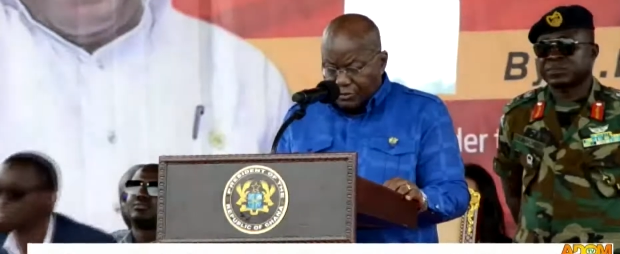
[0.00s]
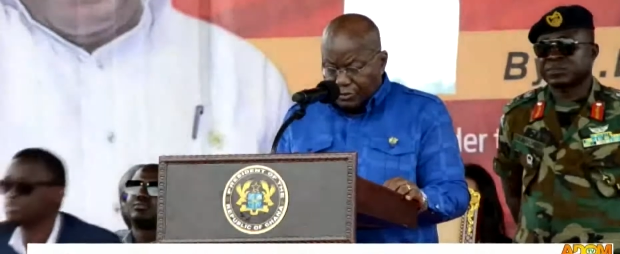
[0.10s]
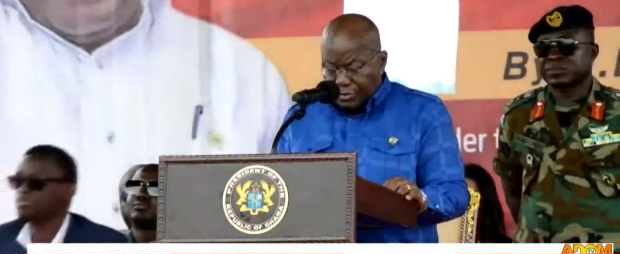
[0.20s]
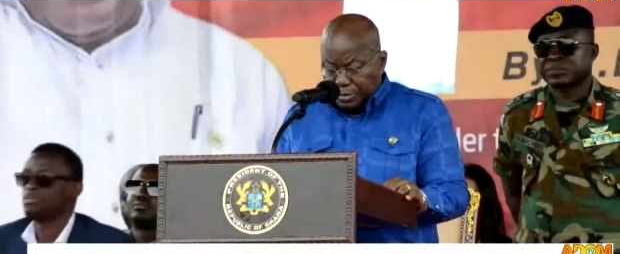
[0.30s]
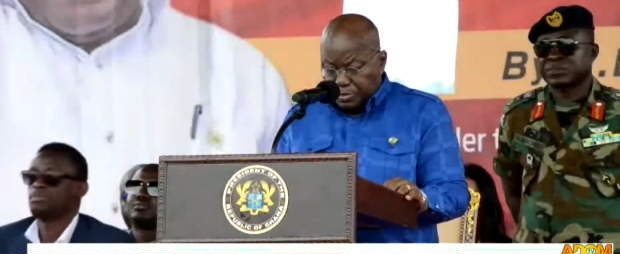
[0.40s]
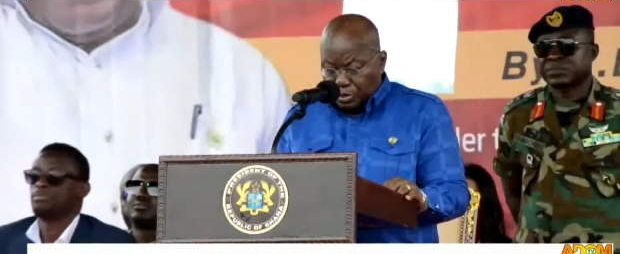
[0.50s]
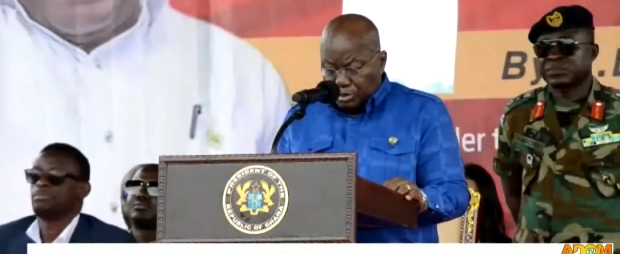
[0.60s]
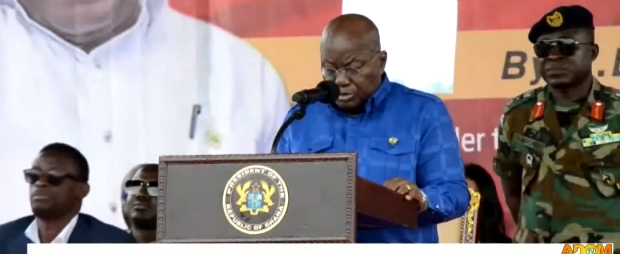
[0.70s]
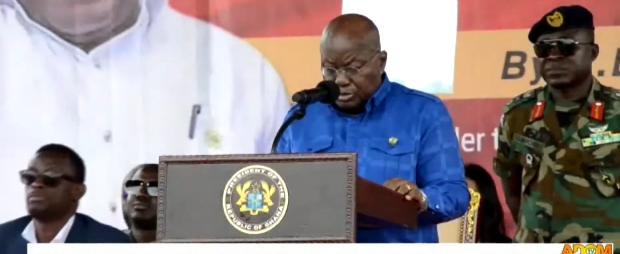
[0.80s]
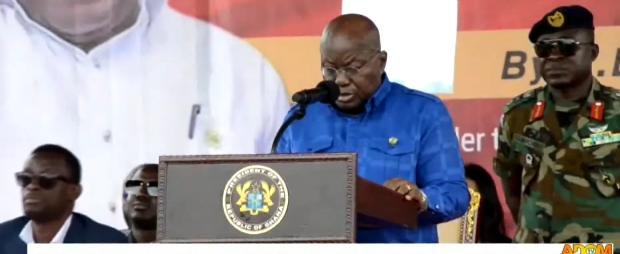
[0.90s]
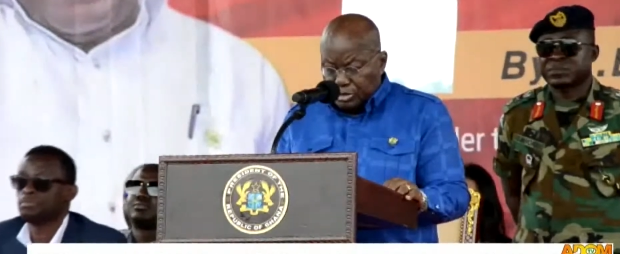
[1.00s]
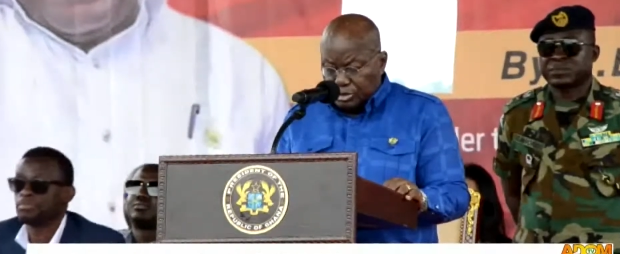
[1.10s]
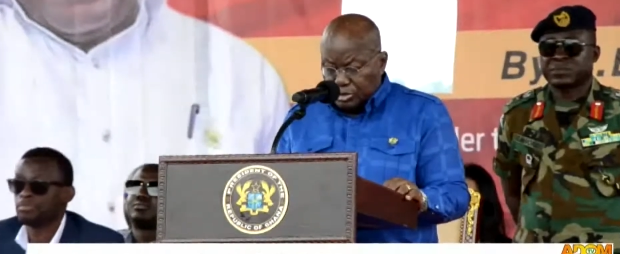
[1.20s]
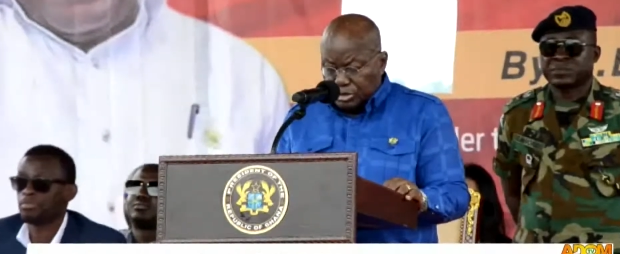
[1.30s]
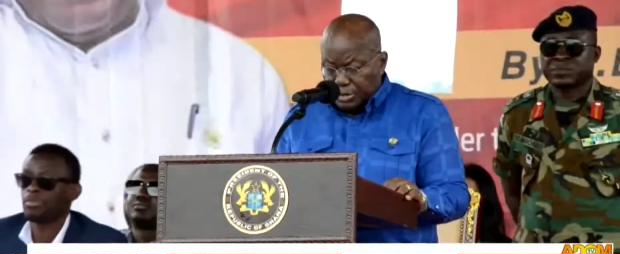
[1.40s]
Speaker 1: from the port to the
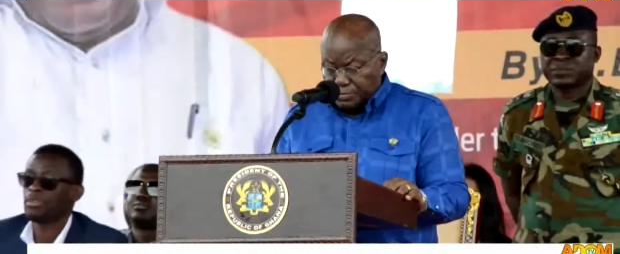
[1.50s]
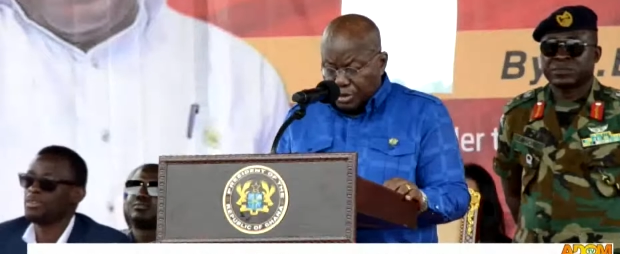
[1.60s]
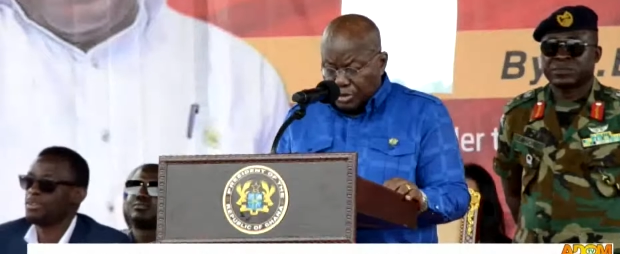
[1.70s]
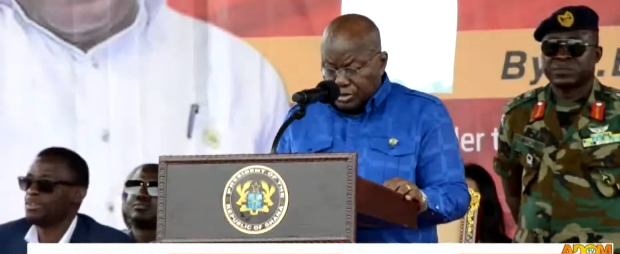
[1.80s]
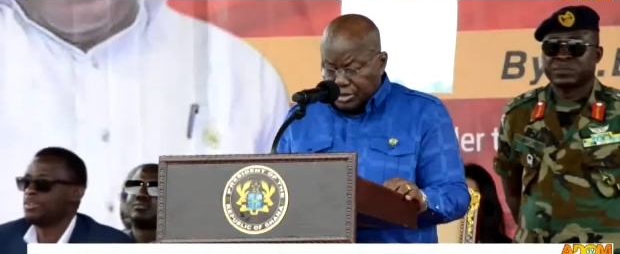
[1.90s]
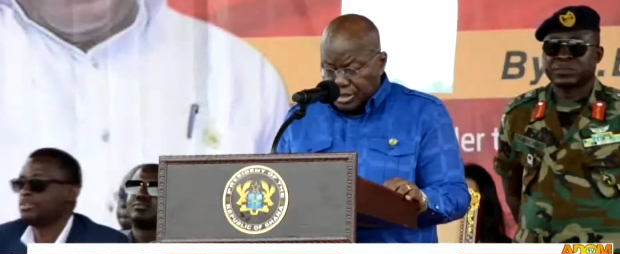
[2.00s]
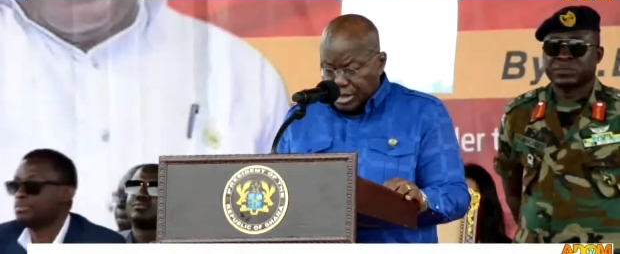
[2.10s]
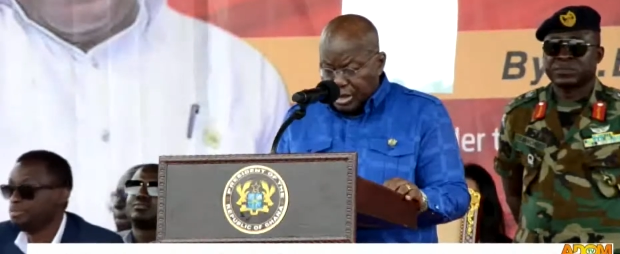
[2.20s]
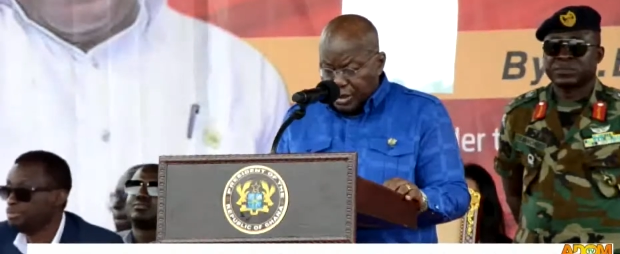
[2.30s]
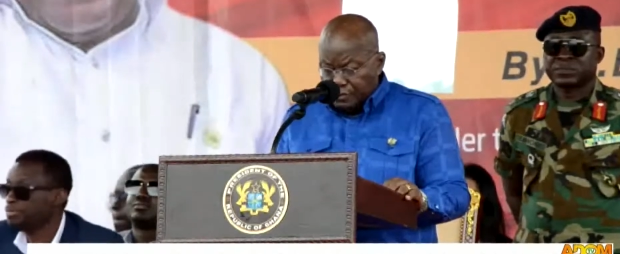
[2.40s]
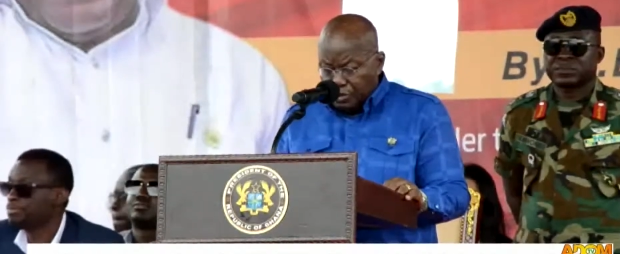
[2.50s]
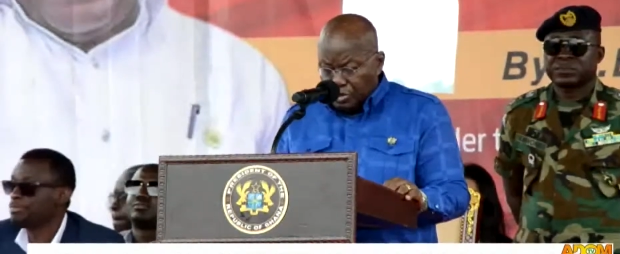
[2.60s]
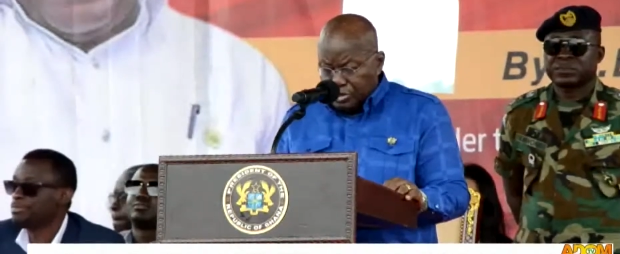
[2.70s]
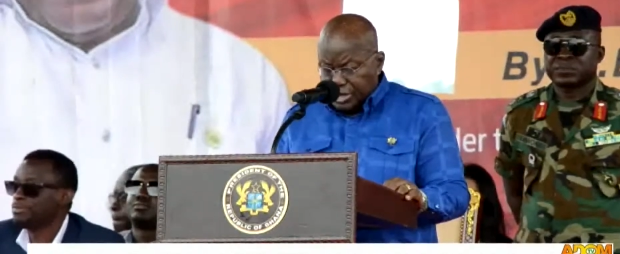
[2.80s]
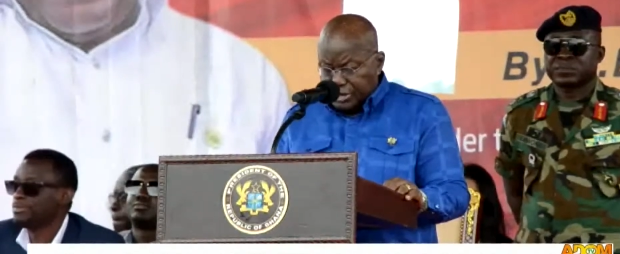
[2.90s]
Lesotho bauxite, mining